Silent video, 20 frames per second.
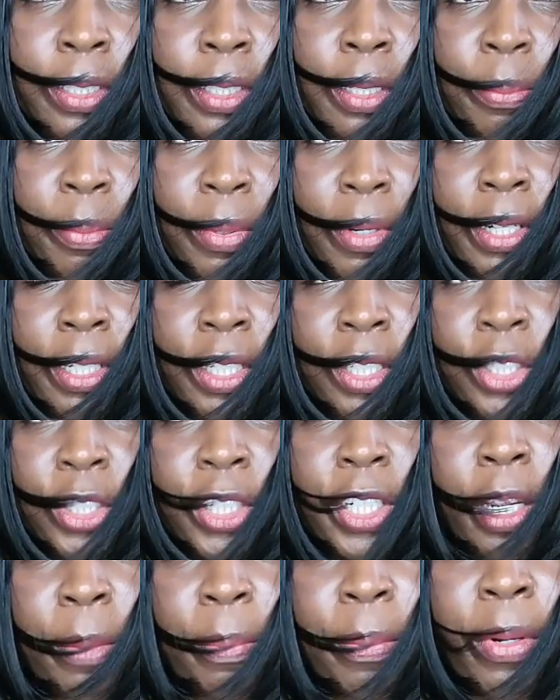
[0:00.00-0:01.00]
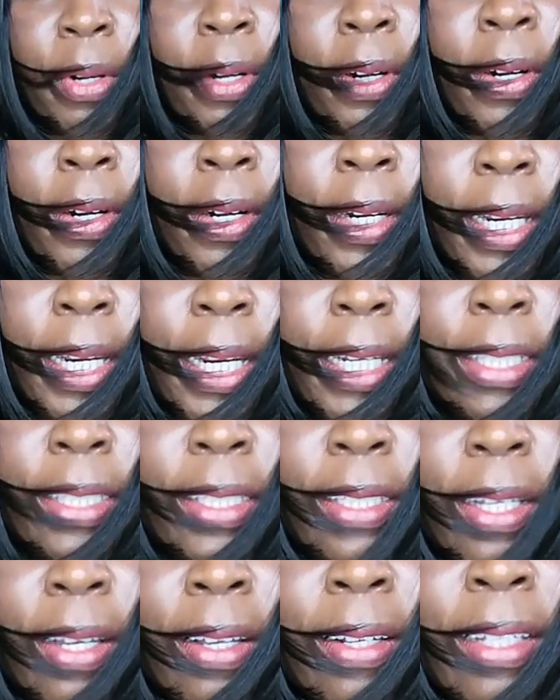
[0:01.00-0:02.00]
is the body shaper.
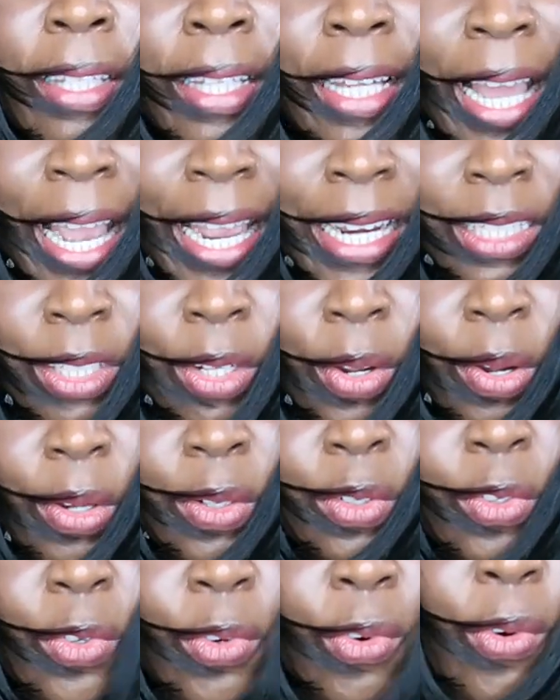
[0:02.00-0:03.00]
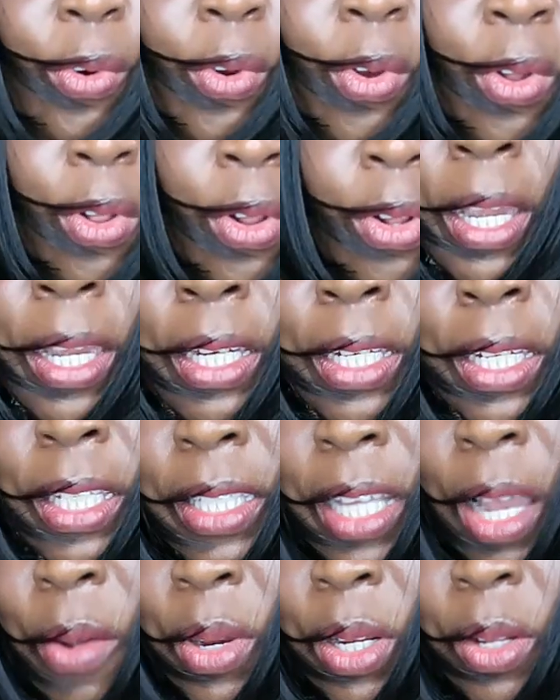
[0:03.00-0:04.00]
It's a light control.
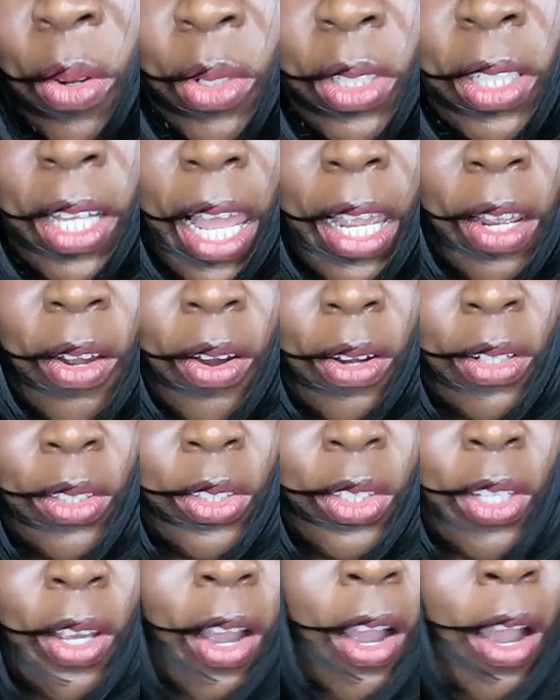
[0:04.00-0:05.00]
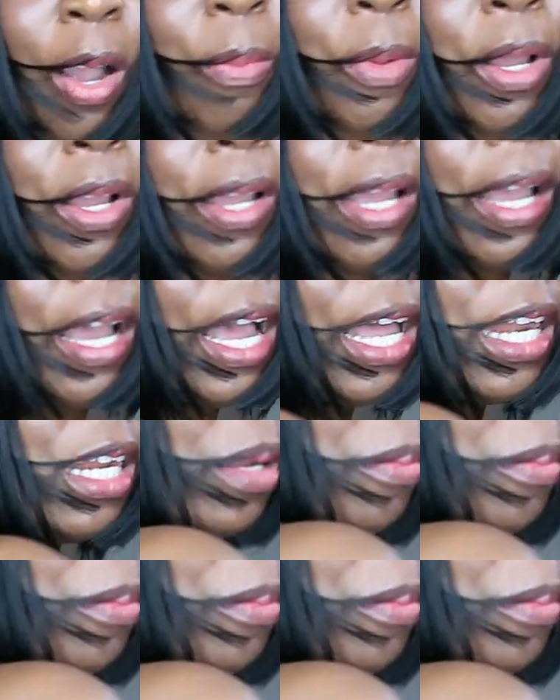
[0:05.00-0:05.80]
This is how it looks like on top. At